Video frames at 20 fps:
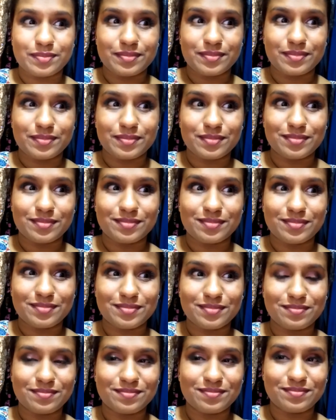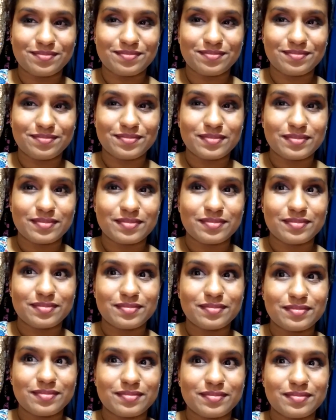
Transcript: Nothing is said.